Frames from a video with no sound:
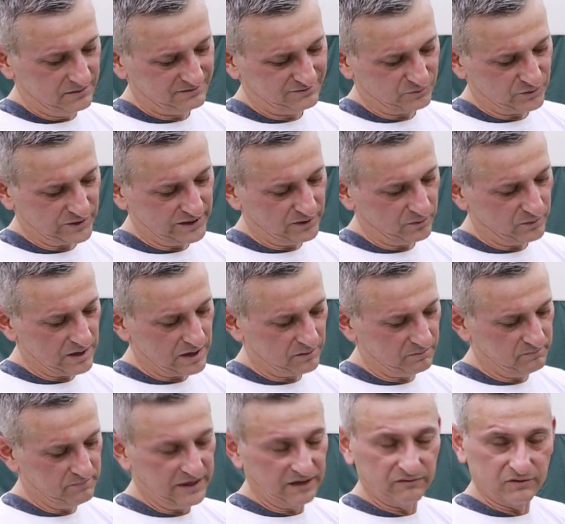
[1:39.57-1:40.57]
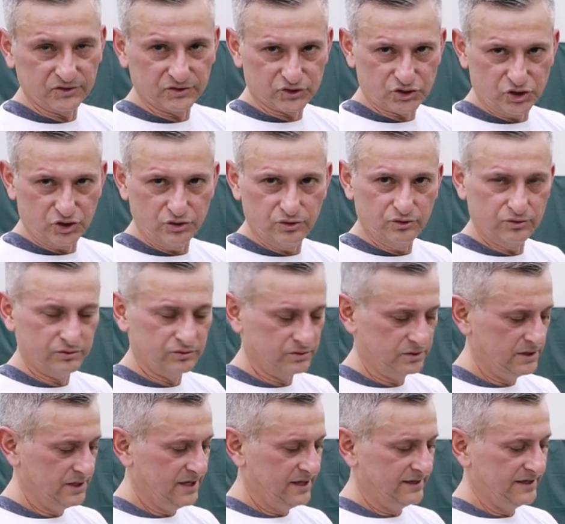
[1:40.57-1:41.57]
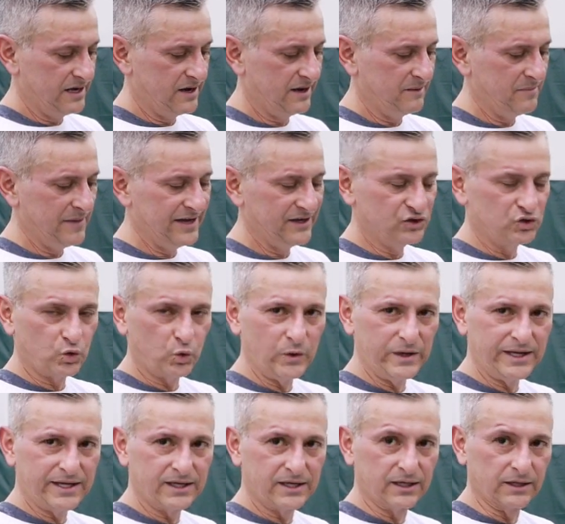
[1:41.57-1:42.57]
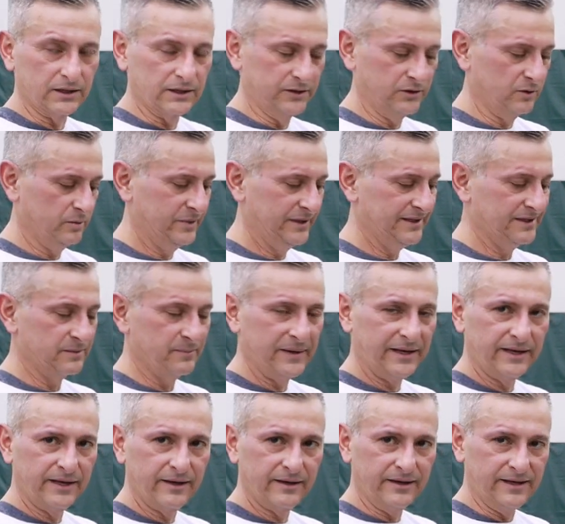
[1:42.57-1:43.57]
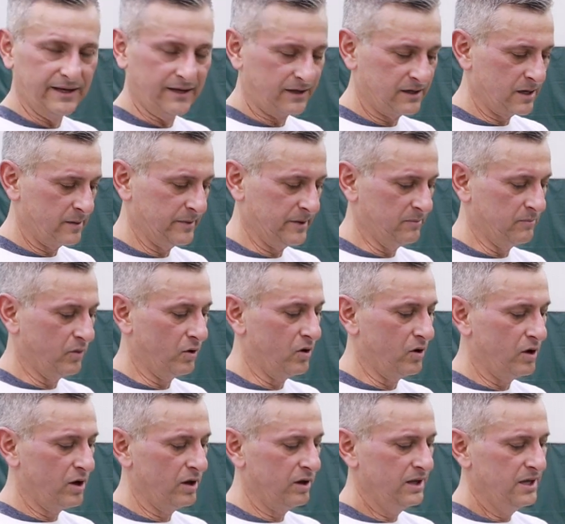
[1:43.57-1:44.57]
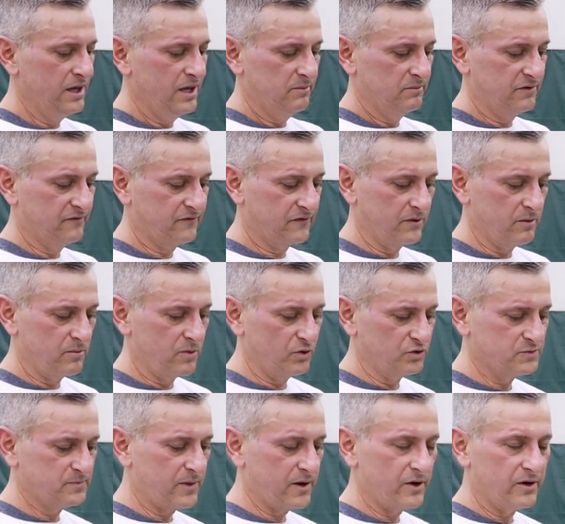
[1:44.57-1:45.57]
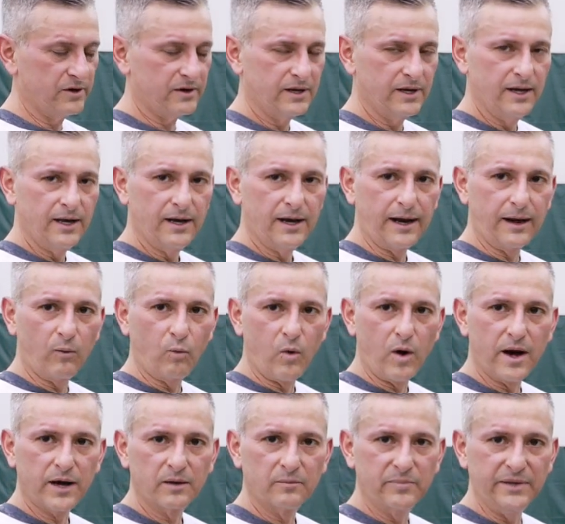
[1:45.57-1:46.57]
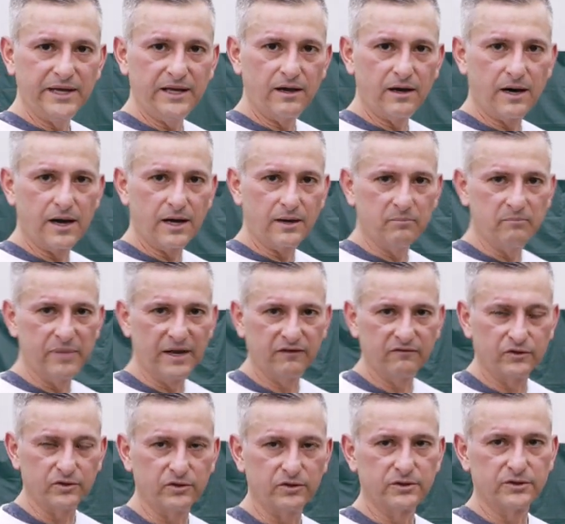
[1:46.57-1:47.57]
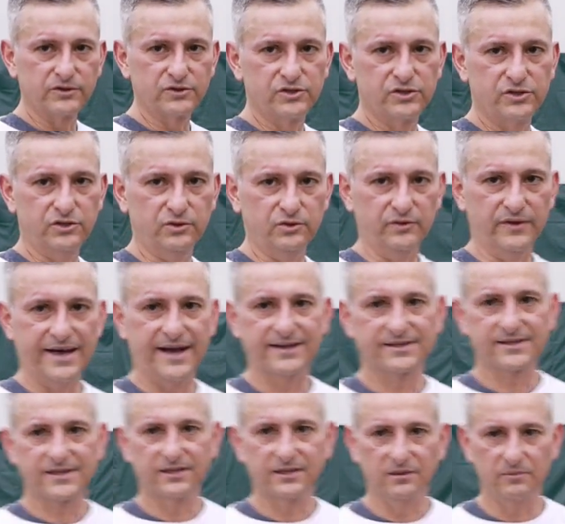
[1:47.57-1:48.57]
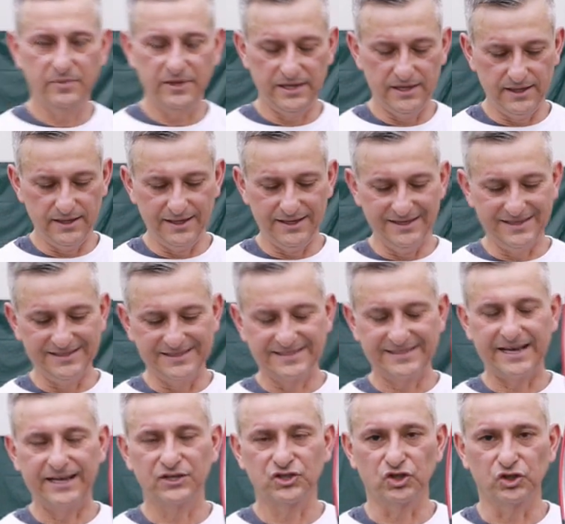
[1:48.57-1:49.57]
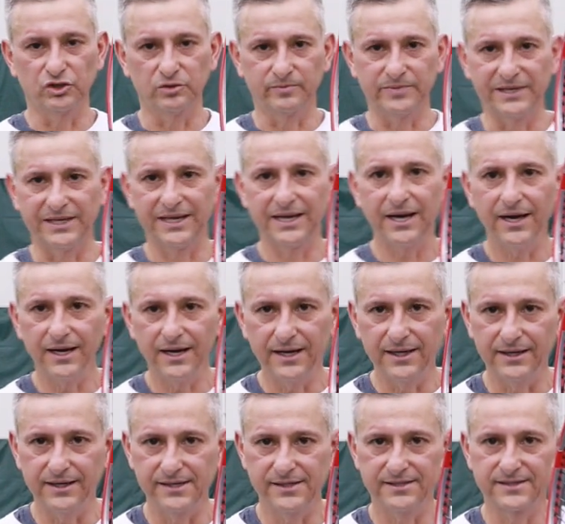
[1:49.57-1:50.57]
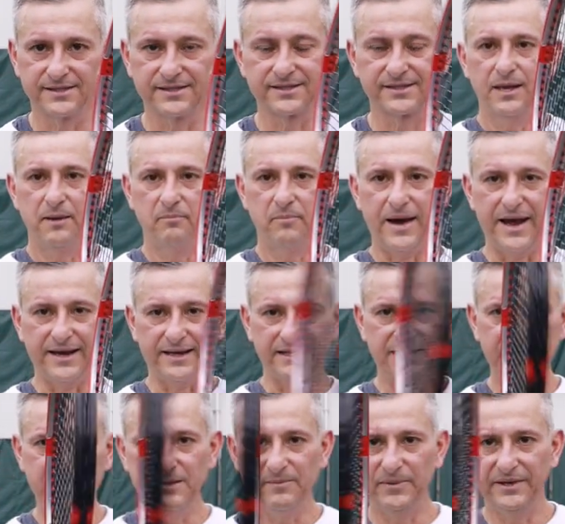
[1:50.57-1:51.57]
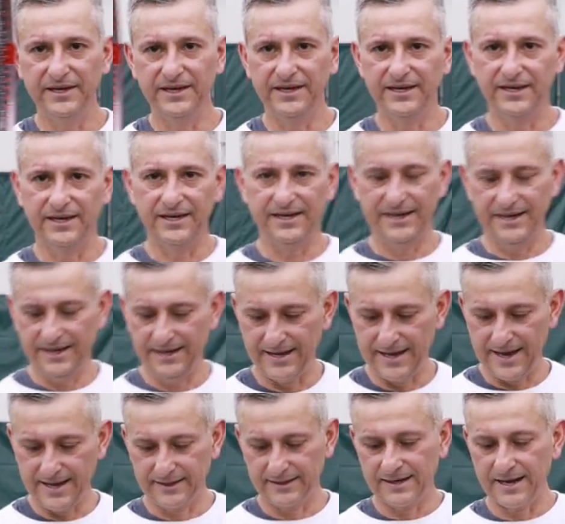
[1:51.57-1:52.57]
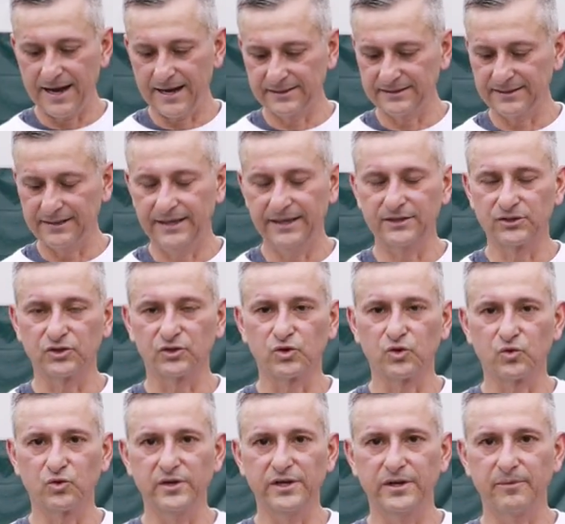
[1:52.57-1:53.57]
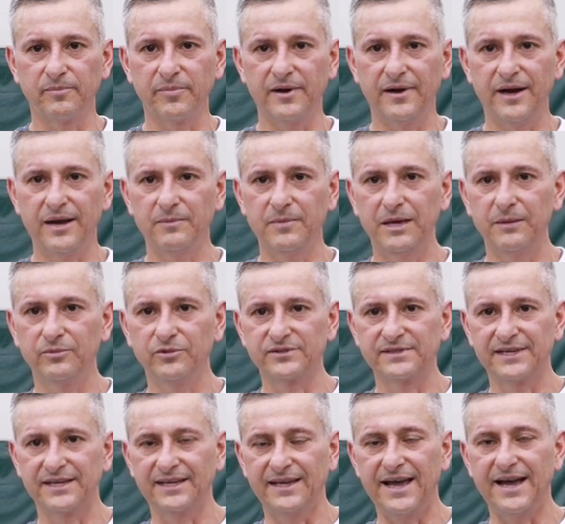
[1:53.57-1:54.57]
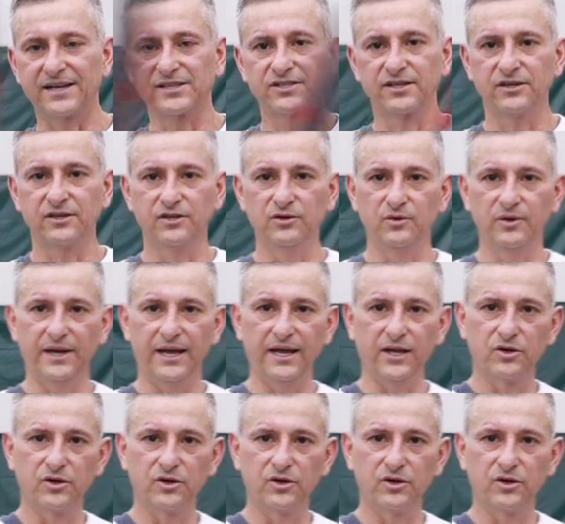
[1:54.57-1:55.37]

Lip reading: right around bevel 2. Now I may tweak it a little bit depending on the incoming ball, but for the most part, I want to be on bevel 2. That's going to be essential because by keeping it in a continental grip, I'm able to execute a